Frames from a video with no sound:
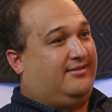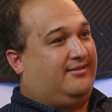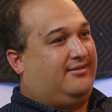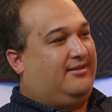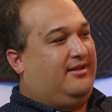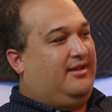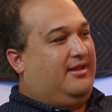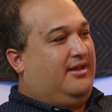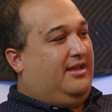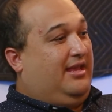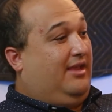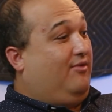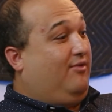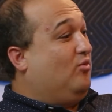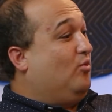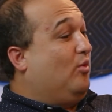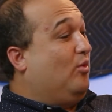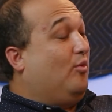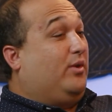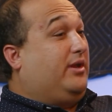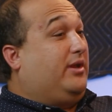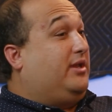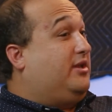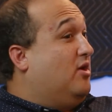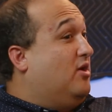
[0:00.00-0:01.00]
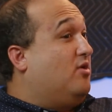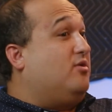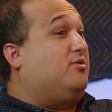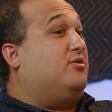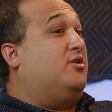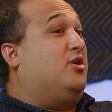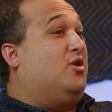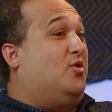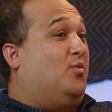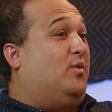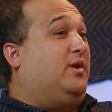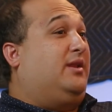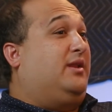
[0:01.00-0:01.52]
And even when we don't
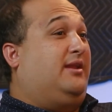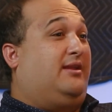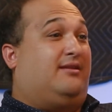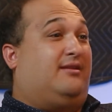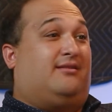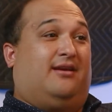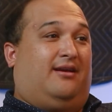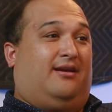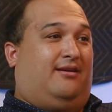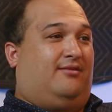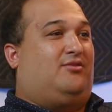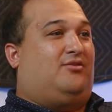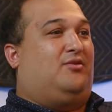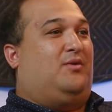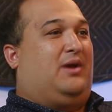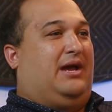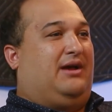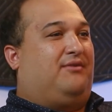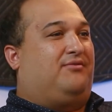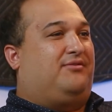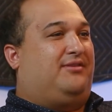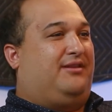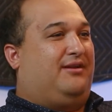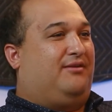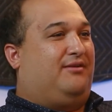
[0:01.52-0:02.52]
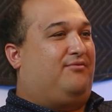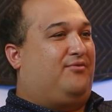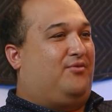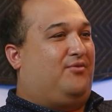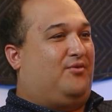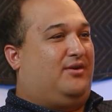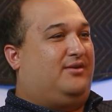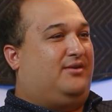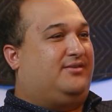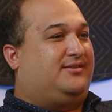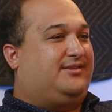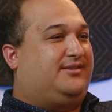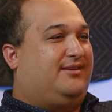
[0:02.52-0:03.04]
know we need things, you have stuff
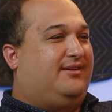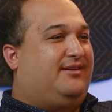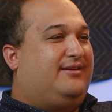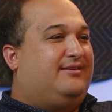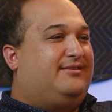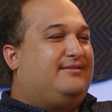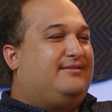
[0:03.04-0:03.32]
for us.